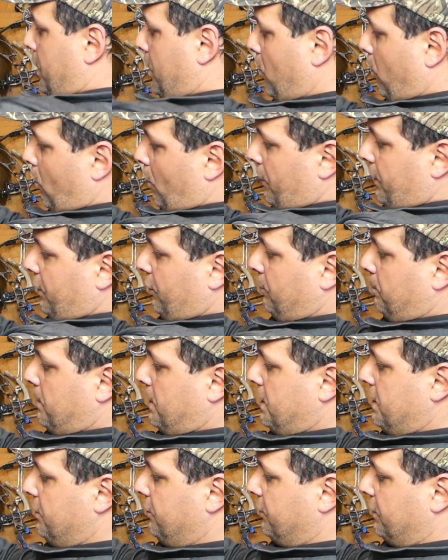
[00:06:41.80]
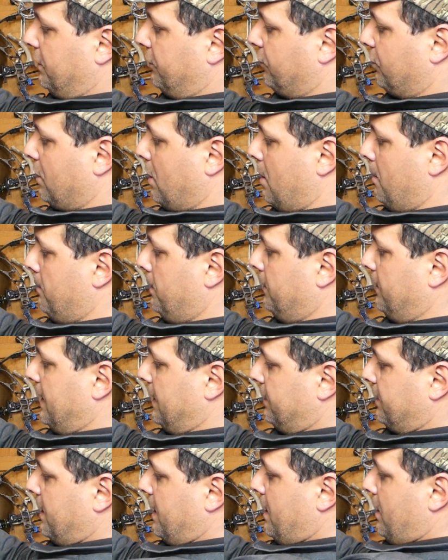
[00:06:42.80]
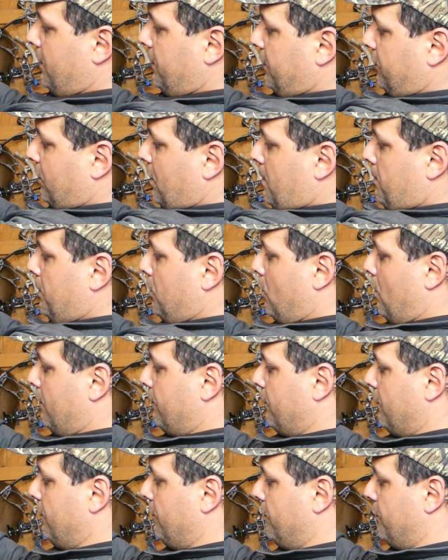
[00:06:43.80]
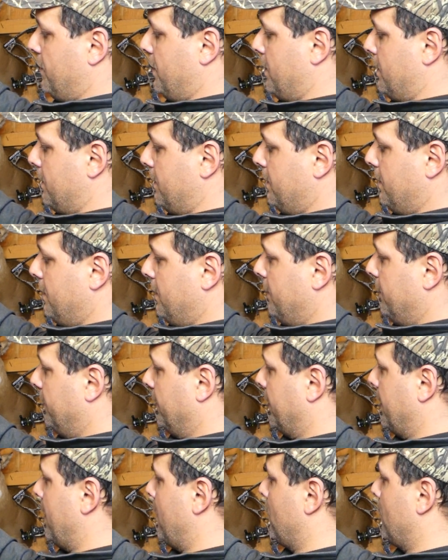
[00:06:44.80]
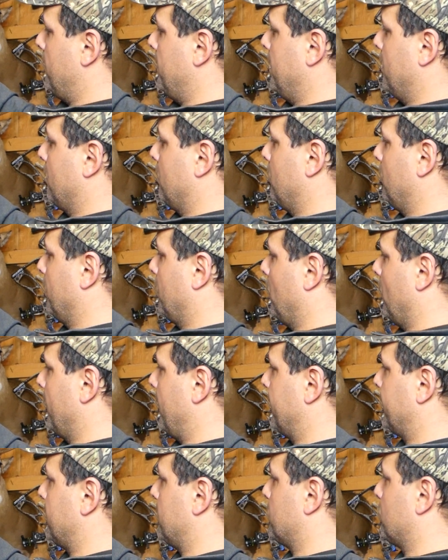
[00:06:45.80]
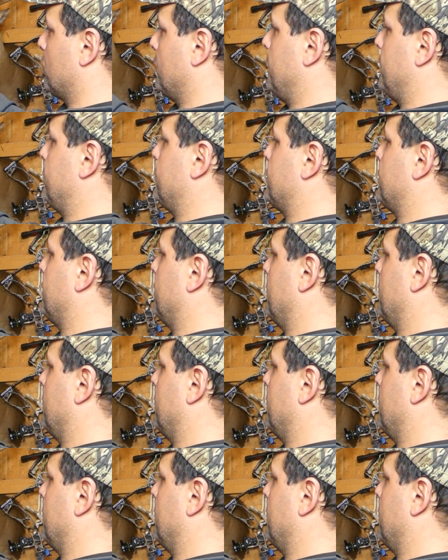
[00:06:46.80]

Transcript: call this piece that's coming, that tail that's coming off of the carabiner, we call that the bridge.